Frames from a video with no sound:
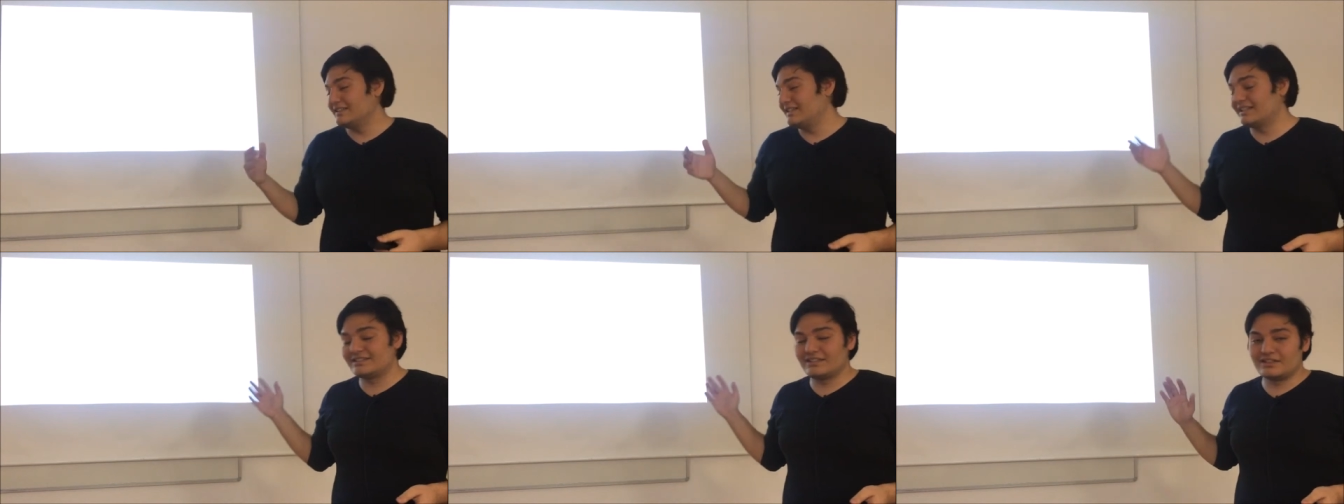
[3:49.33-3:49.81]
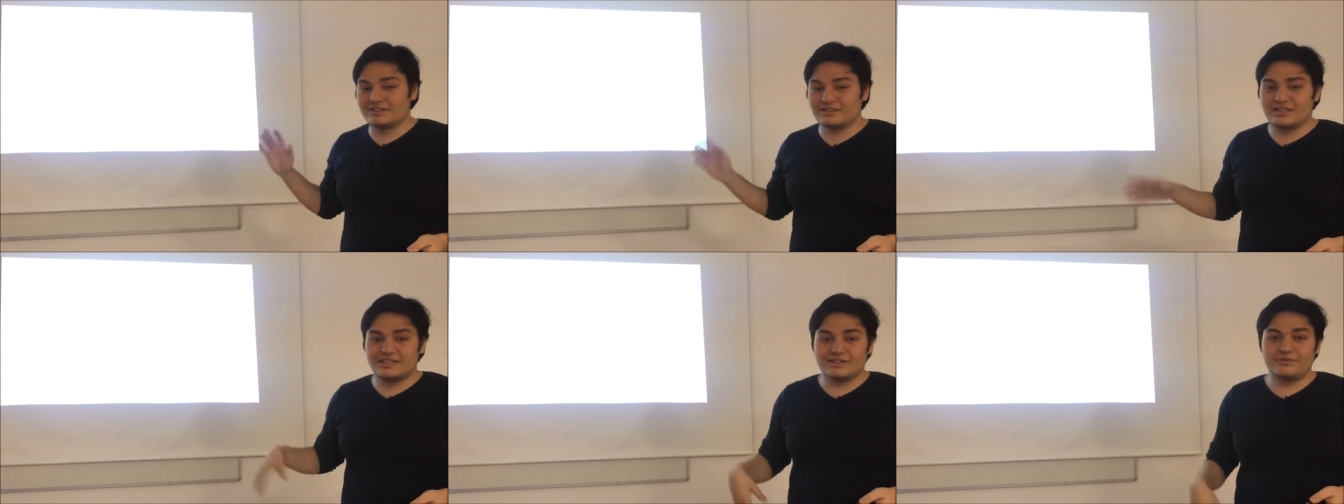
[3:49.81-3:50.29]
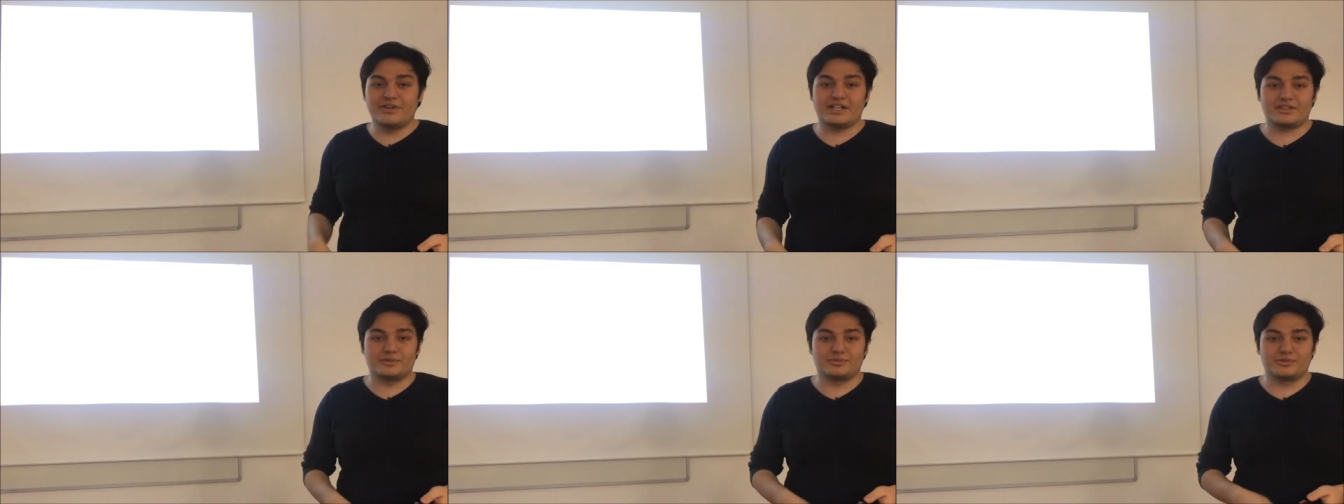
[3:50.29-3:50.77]
That's our, the
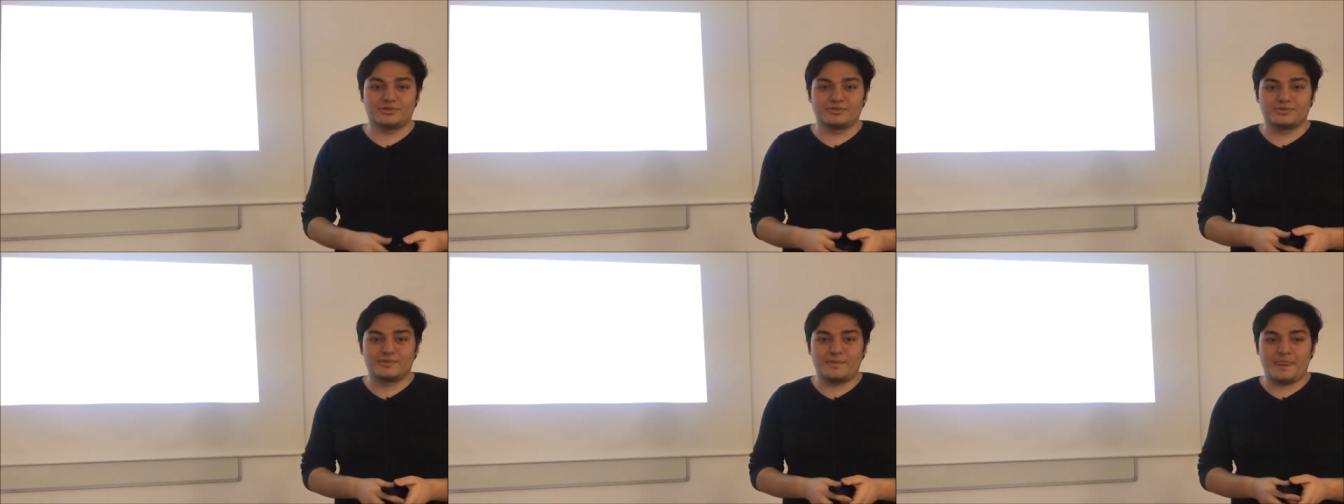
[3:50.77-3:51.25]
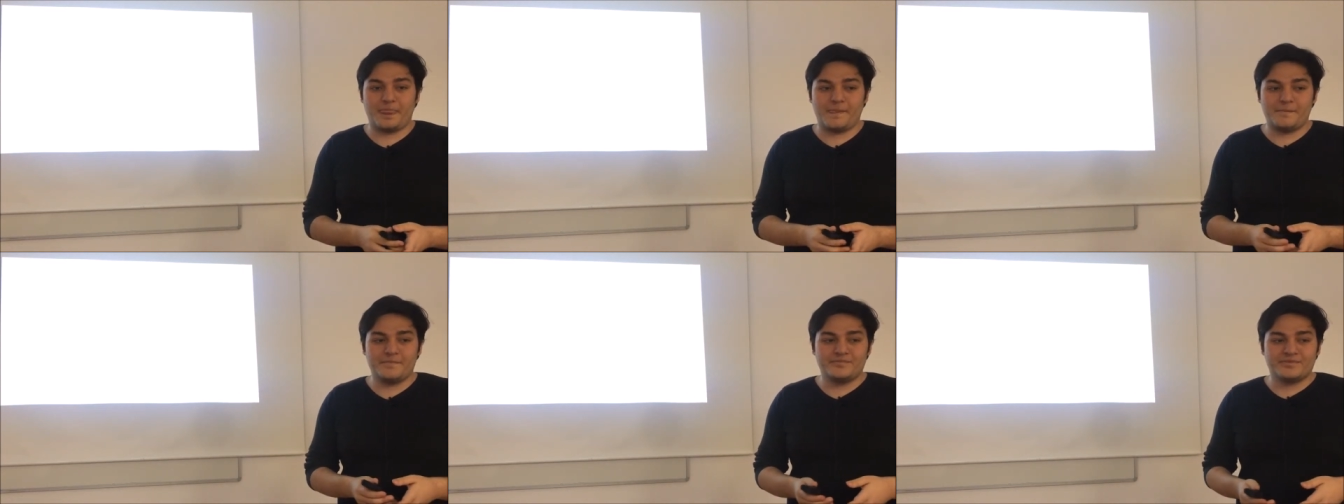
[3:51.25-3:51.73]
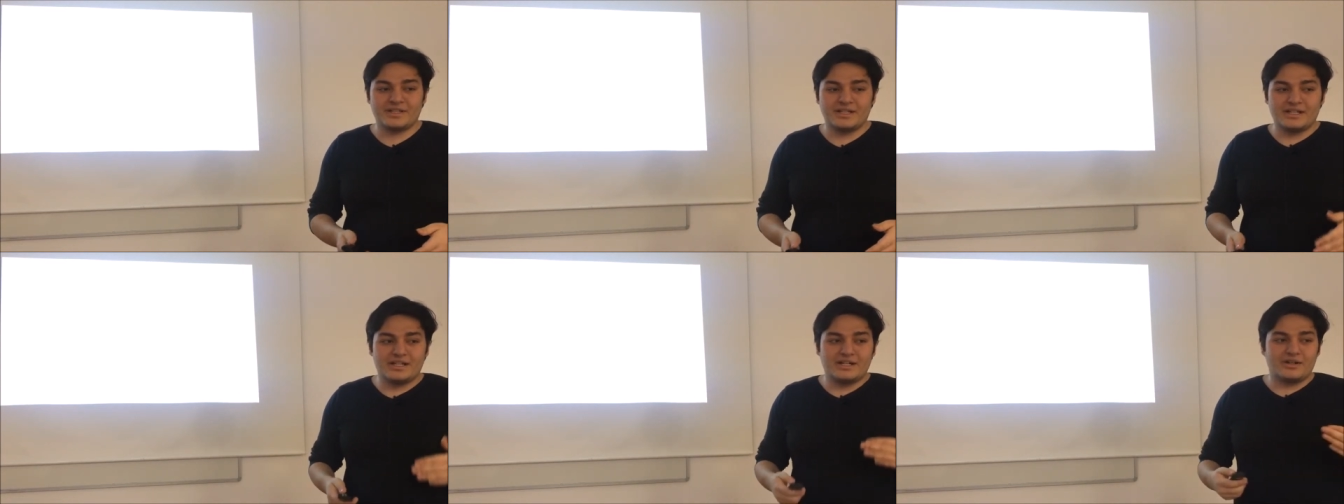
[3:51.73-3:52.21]
vacuum tubes.
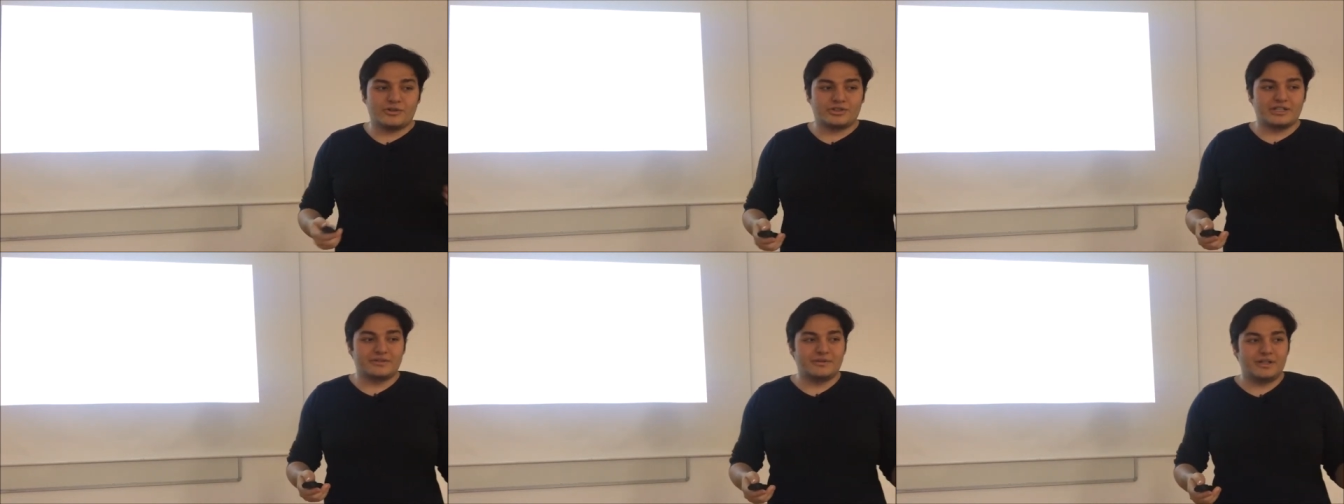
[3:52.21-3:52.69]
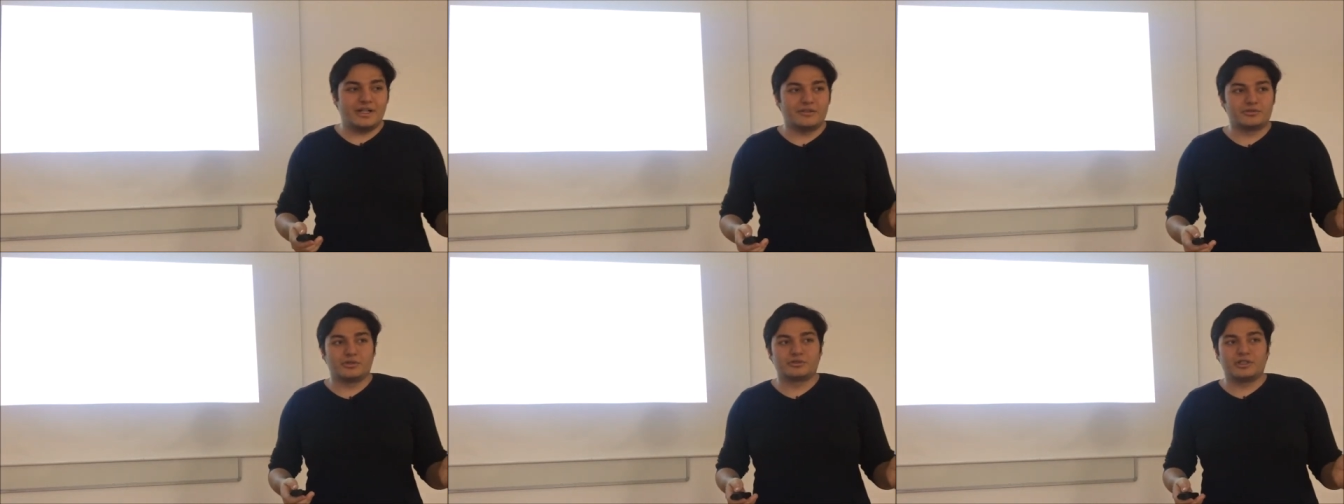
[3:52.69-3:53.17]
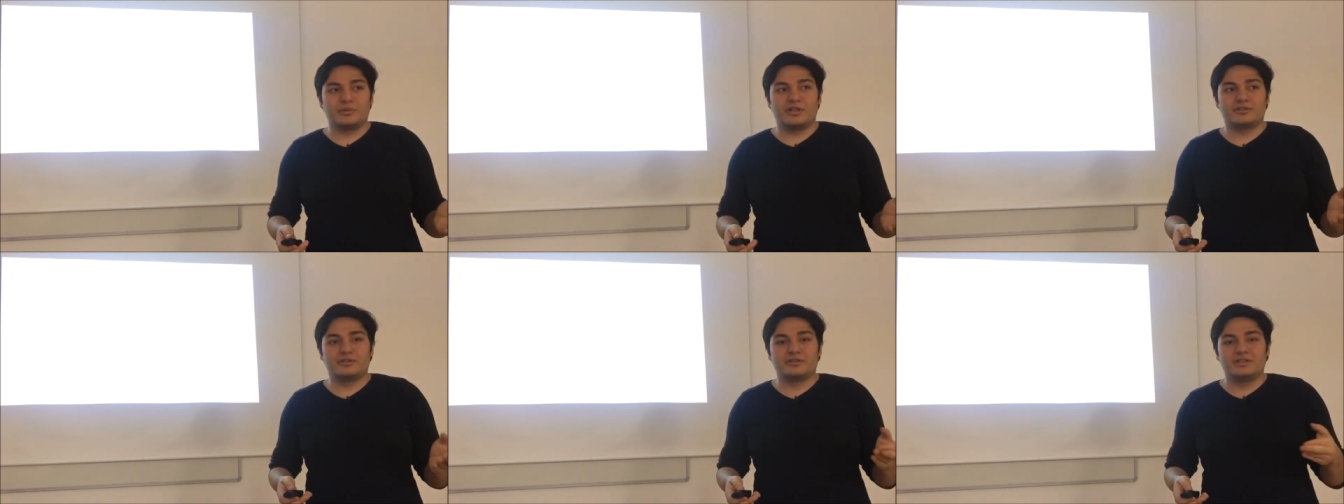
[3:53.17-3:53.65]
Okay, I've talked
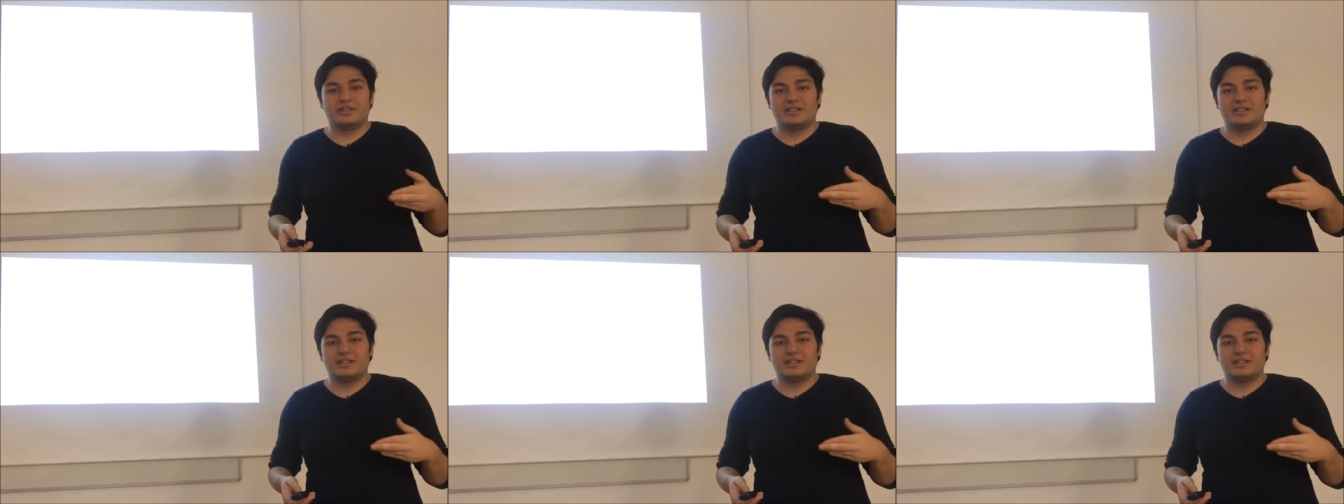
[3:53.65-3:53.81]
about